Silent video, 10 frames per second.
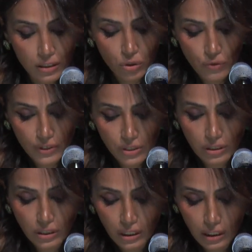
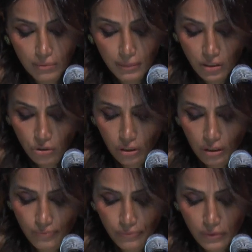University in
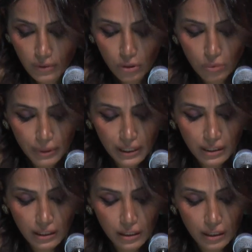München,
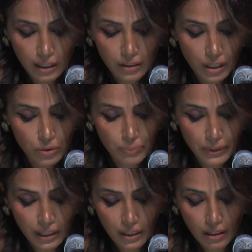completing a
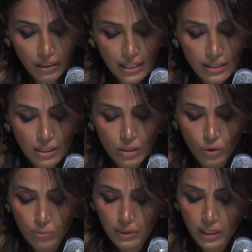groundbreaking thesis
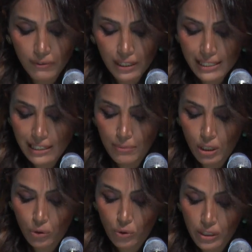on medieval
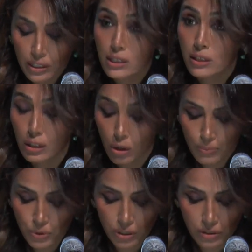Islamic rock crystal
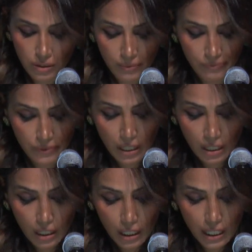objects.
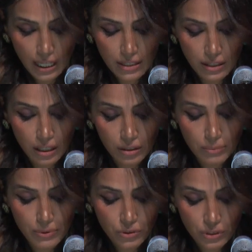He has
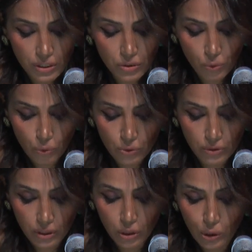held prestige
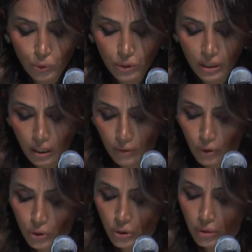roles, including a
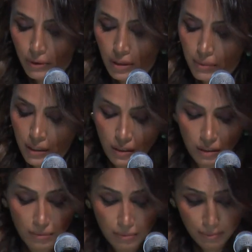fellowship in the
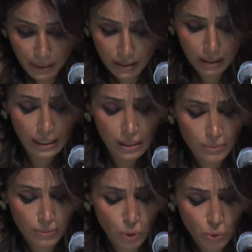
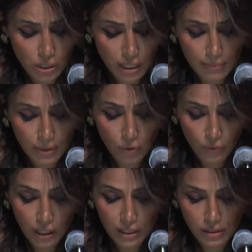Mediterranean Museum
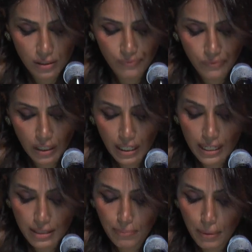of Arts. He
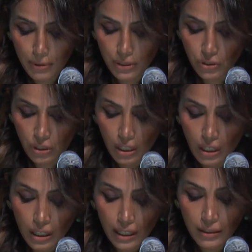has published
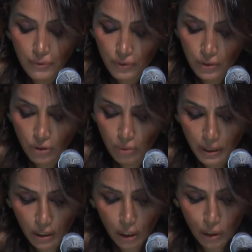a different
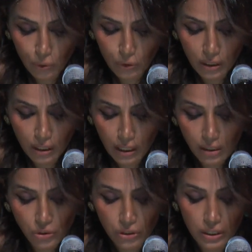topic, including
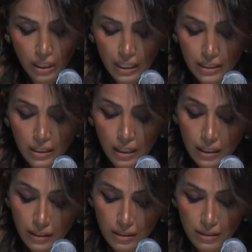culture,
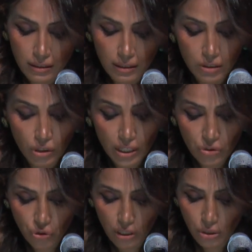artist
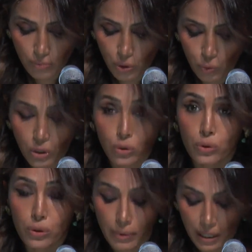exchange between
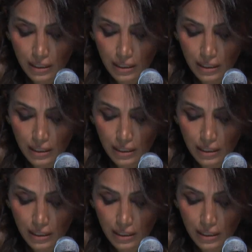Europe and